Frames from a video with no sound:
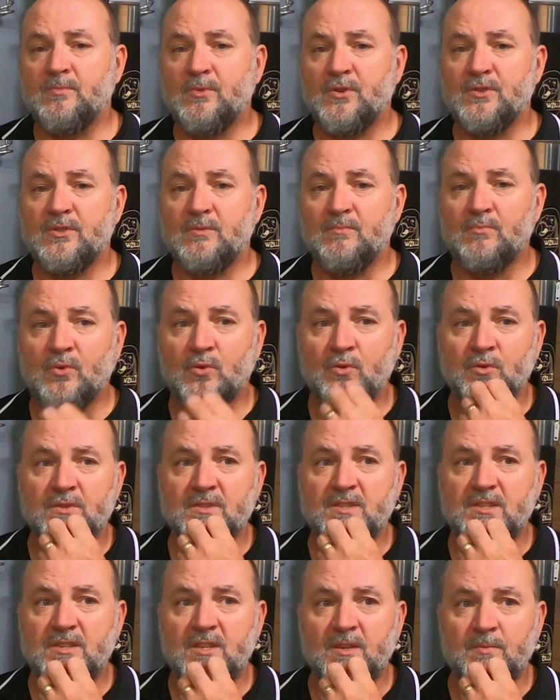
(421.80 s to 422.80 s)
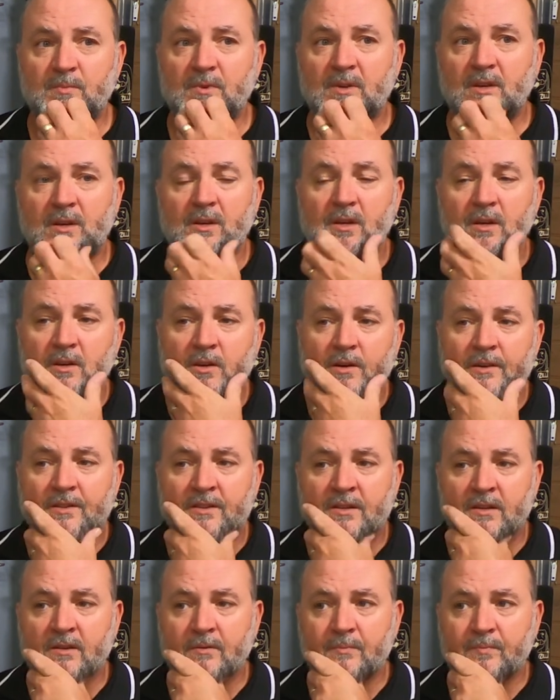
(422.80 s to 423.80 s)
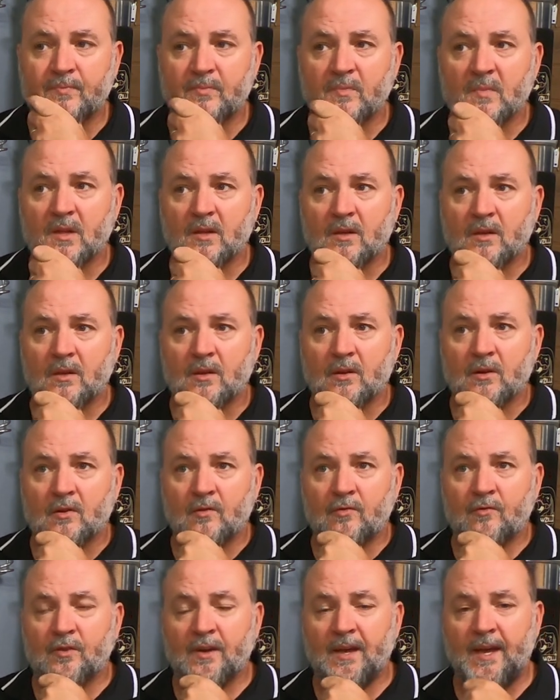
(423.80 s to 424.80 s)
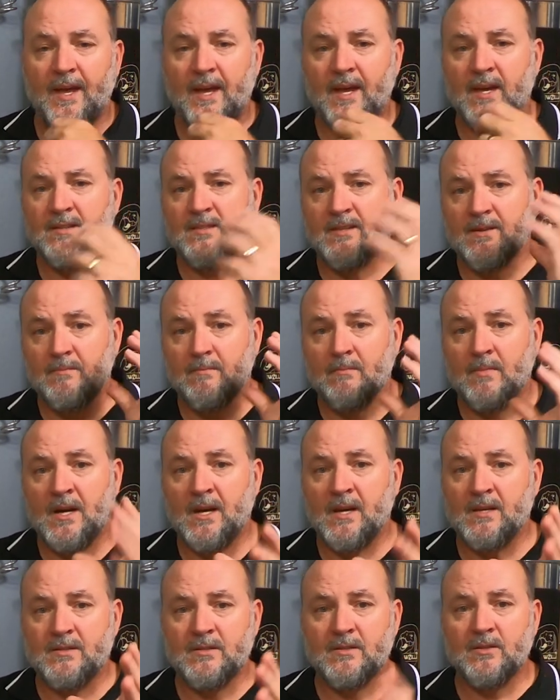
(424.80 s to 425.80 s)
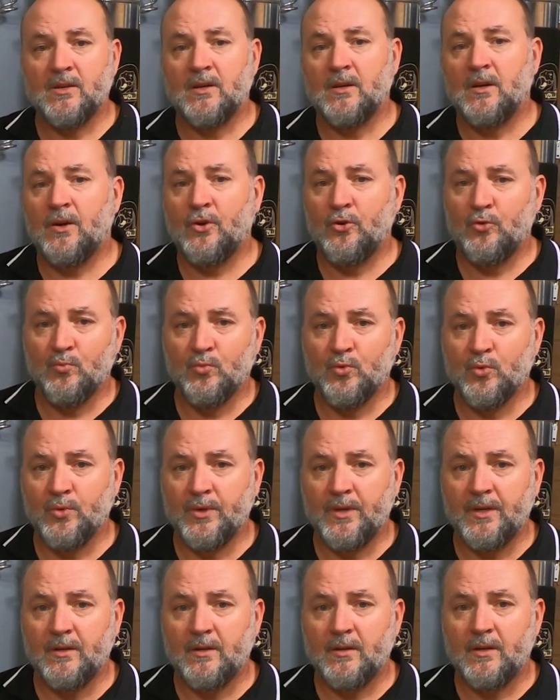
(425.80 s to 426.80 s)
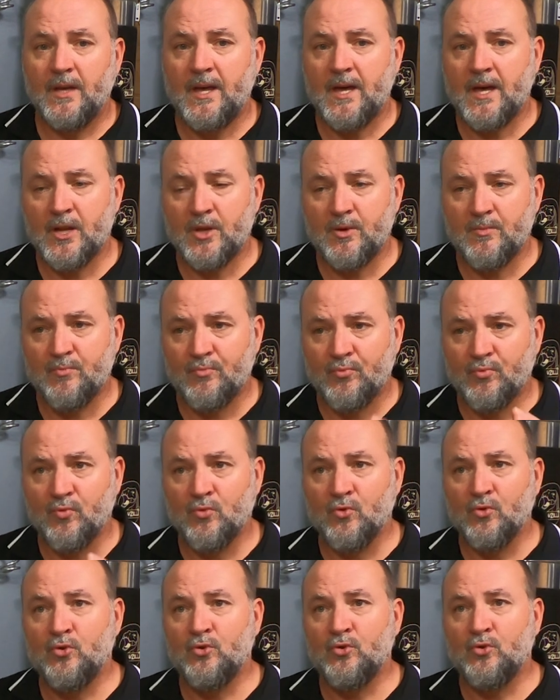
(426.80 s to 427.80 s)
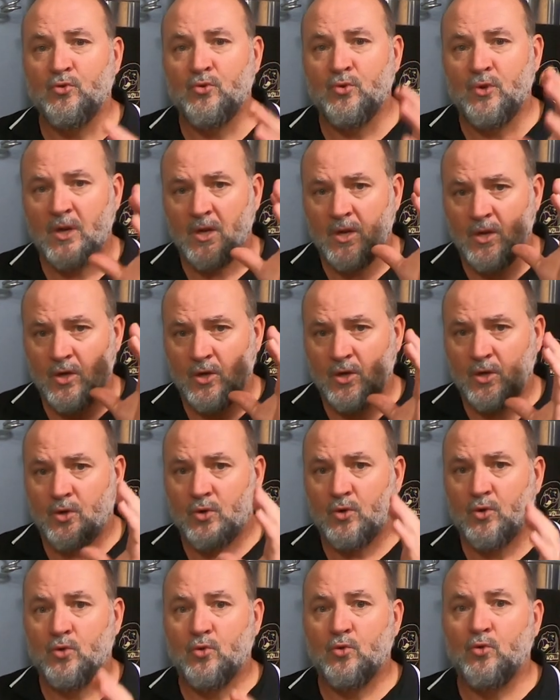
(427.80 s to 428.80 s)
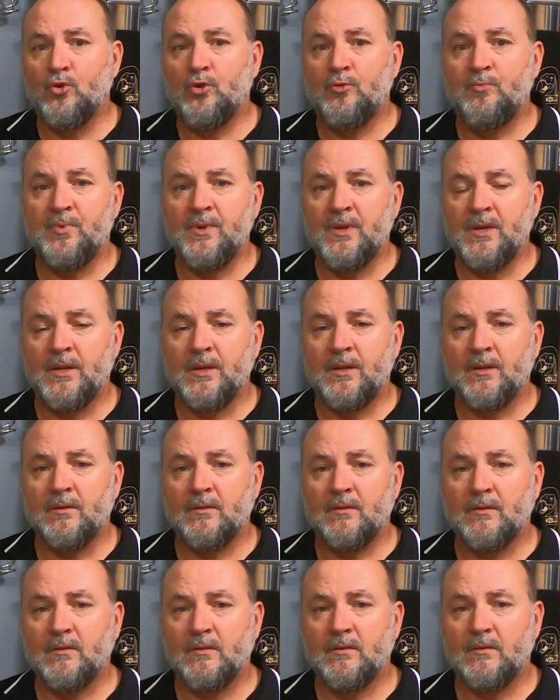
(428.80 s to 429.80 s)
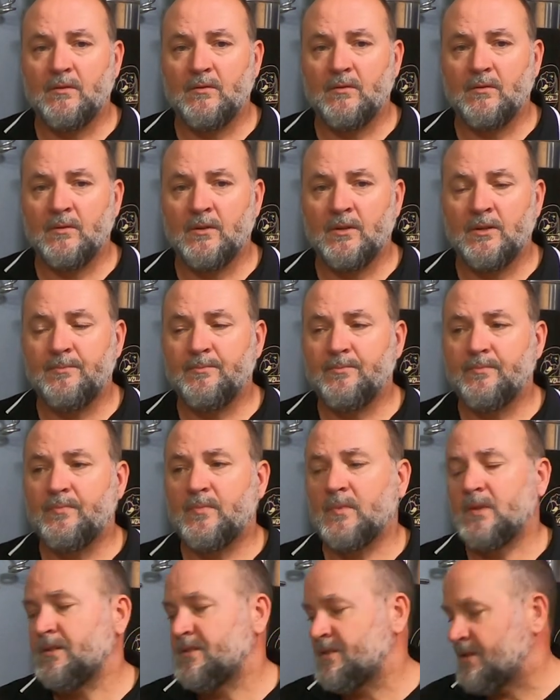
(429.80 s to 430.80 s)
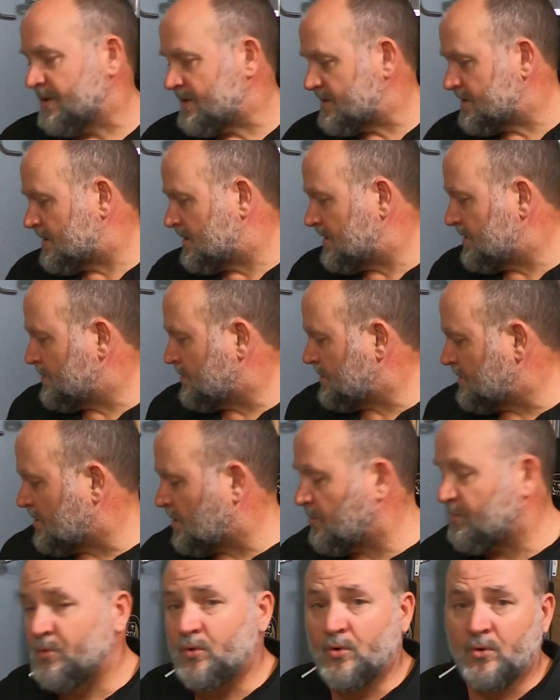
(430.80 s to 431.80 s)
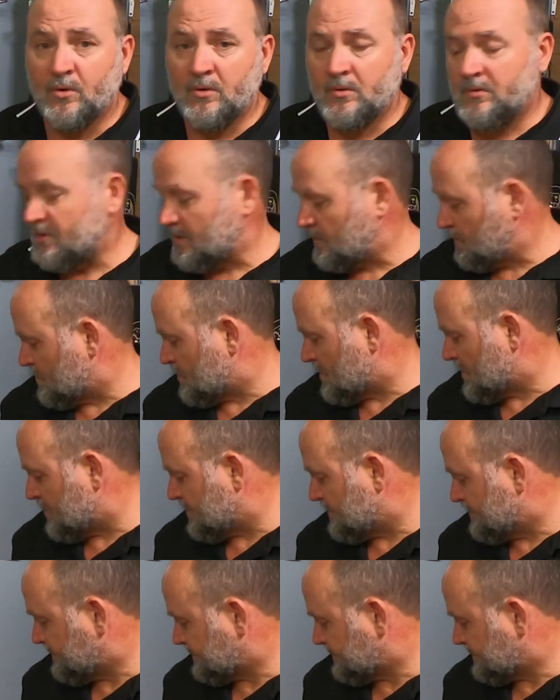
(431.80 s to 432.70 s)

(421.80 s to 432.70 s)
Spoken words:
and most important tip, I think, for how to master homebrewing, how to brew good beer. All right, so let's get into it. I'll pour and we'll go.